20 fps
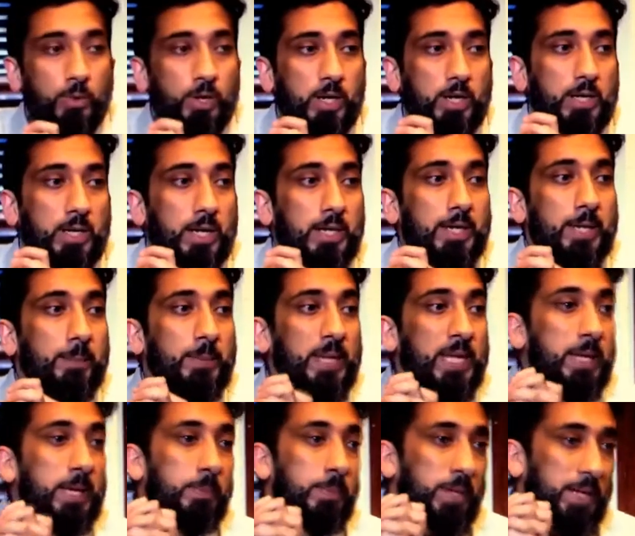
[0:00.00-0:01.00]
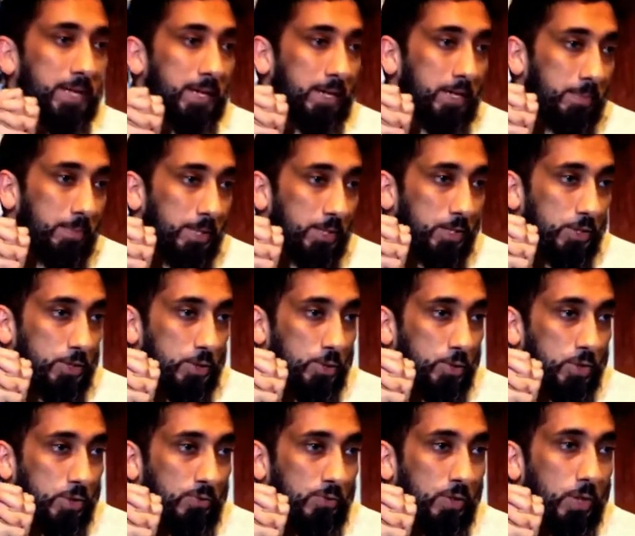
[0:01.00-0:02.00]
The word labib in Arabic is
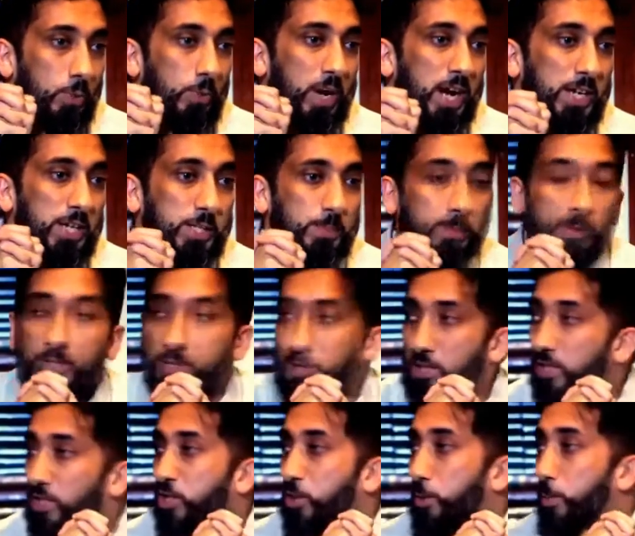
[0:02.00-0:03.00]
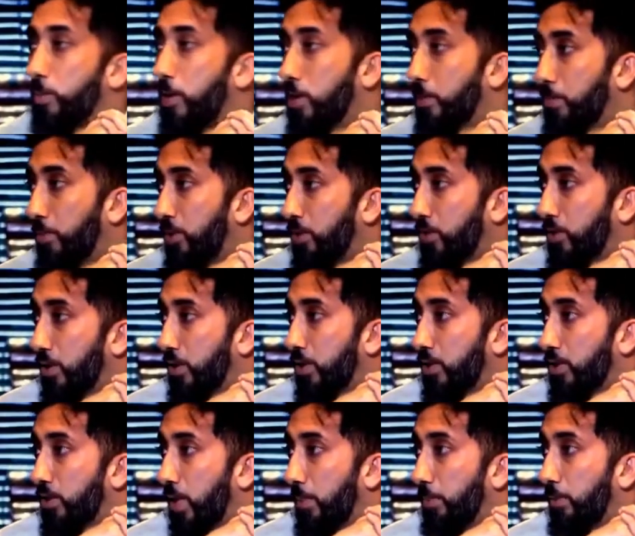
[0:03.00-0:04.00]
used for a wise person, a smart
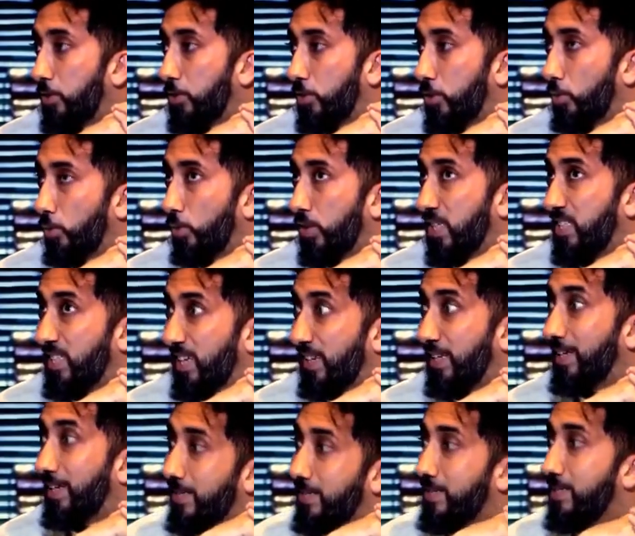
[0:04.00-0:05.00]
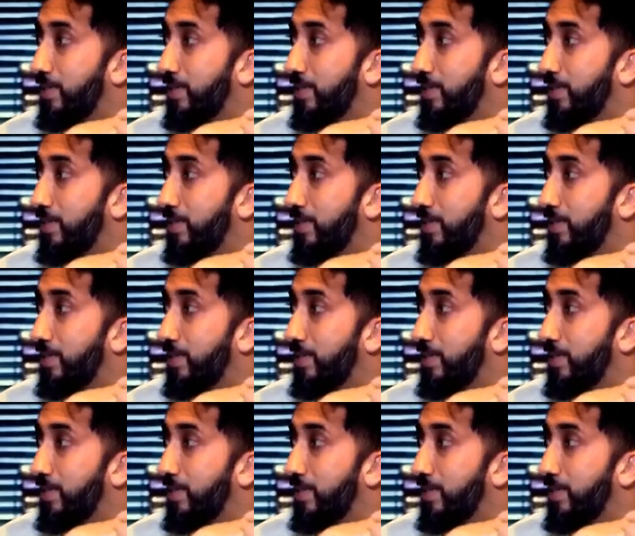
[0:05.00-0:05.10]
person, a, a person who can take a